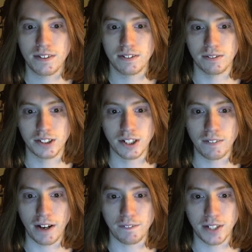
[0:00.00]
We should have
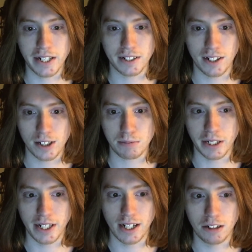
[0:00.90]
had flying cars by
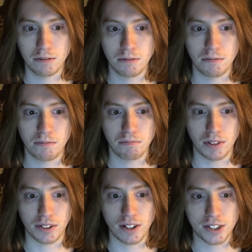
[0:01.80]
now, but
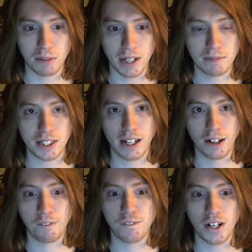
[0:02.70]
there are some
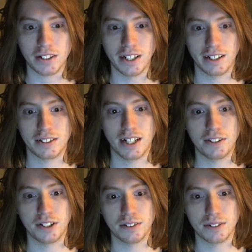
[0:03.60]
empty-headed fucknuggets out
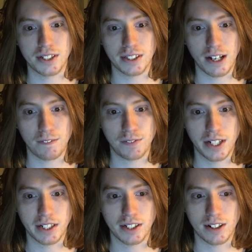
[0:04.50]
there who think that
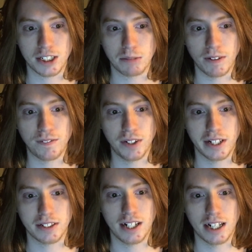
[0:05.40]
flying cars should be fully
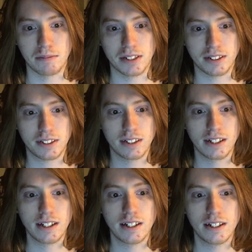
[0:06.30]
autonomous.
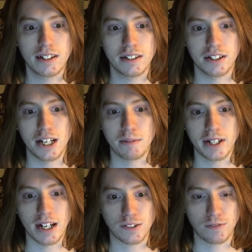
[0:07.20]
Did anybody
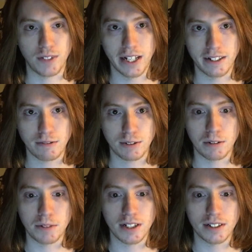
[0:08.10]
ask for flying
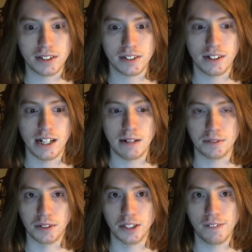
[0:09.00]
hipstermobiles?
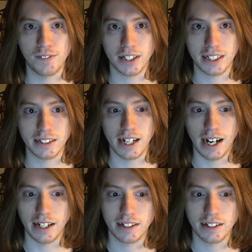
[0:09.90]
Absolutely fucking not.